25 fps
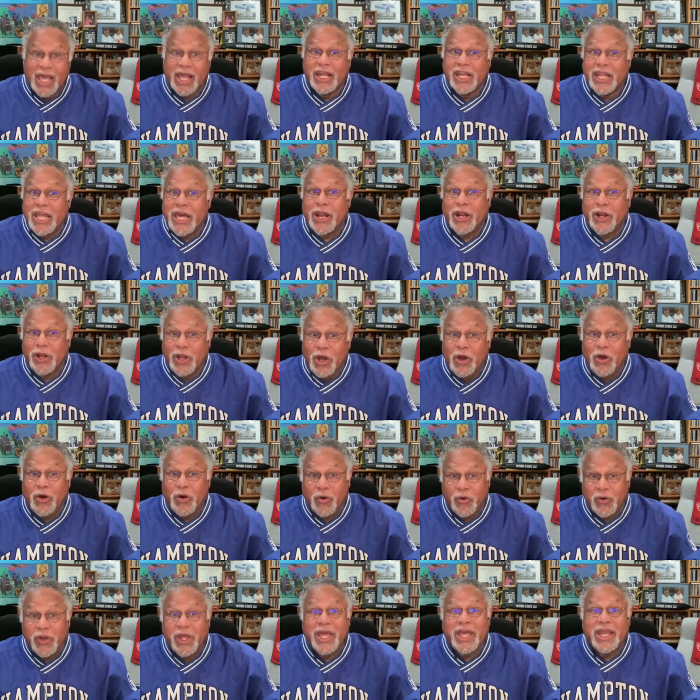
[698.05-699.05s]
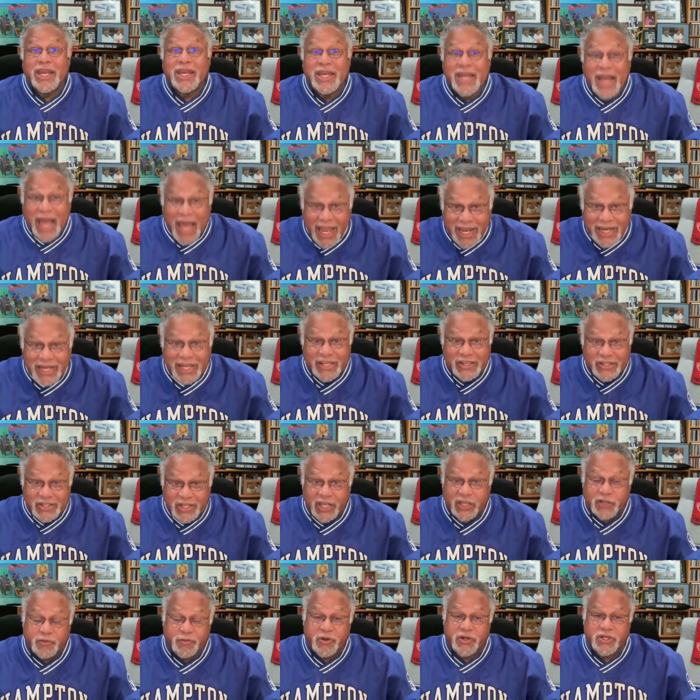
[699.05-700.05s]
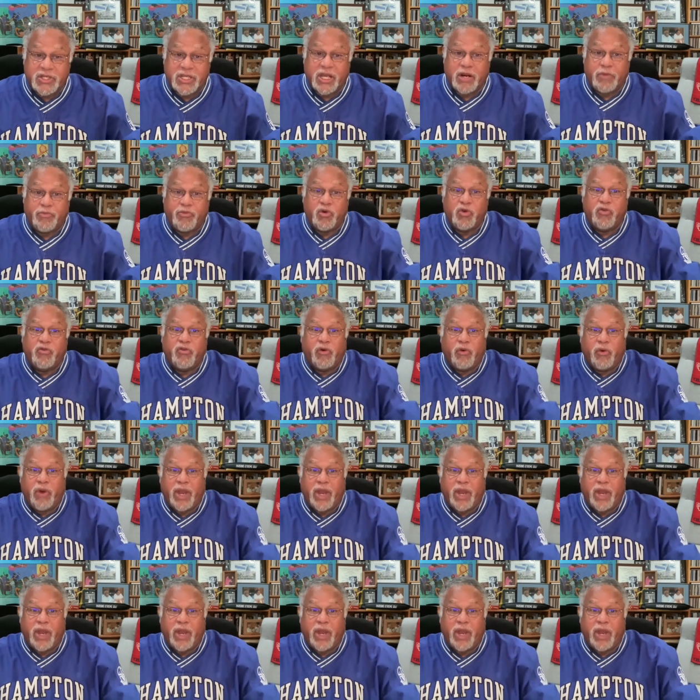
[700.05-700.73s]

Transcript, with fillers: let alone 96% approval